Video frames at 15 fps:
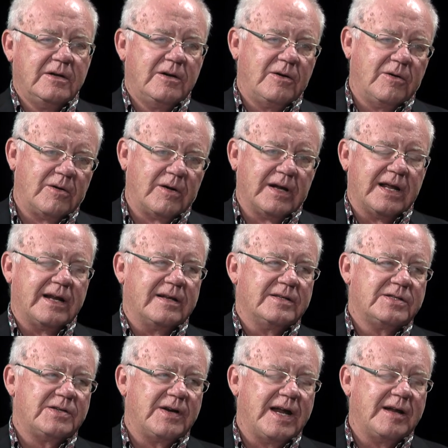oriented
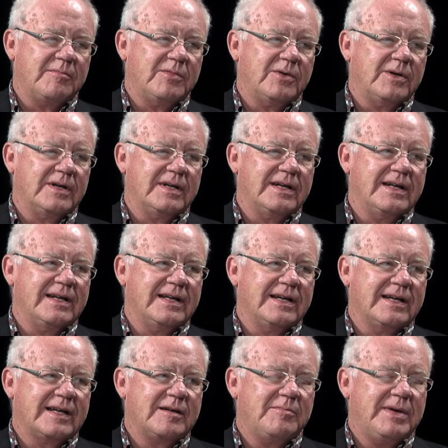strand board
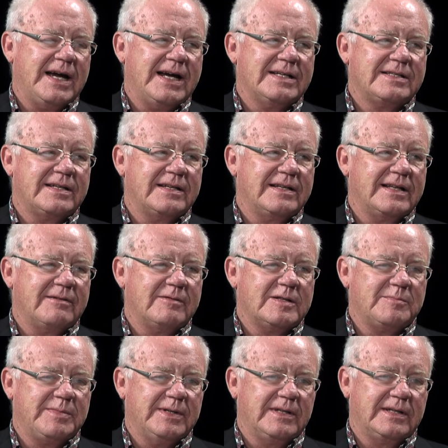uh, capacity that was
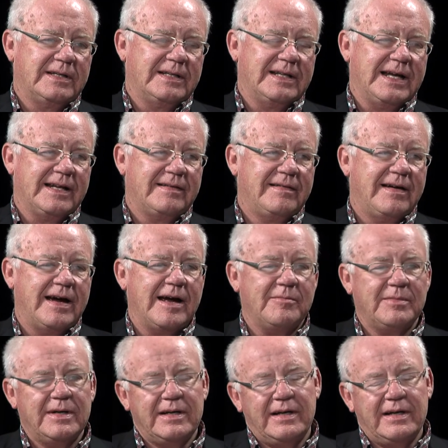built in that time.